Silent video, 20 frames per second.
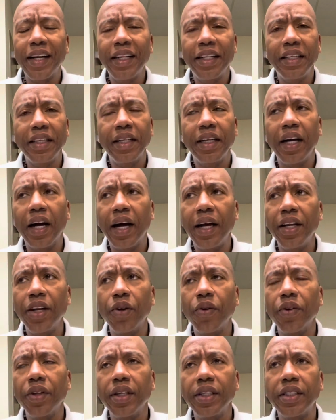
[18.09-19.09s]
And I
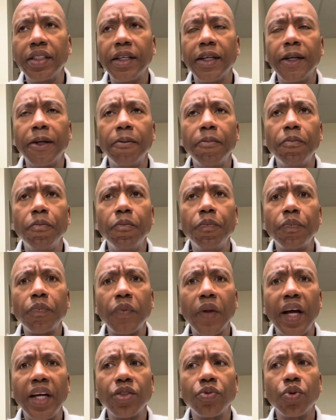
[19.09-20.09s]
know that
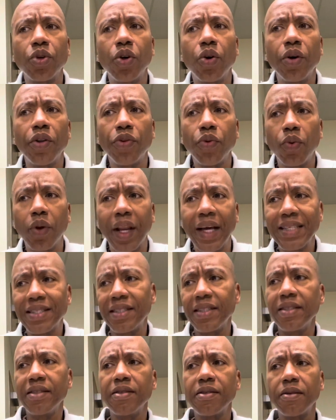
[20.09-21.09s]
as we're going through
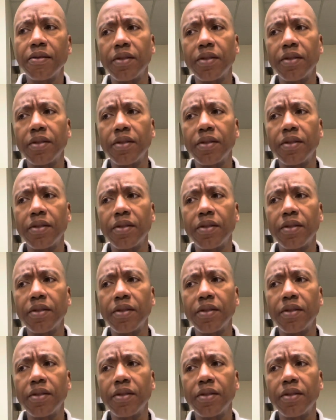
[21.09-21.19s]
lessons,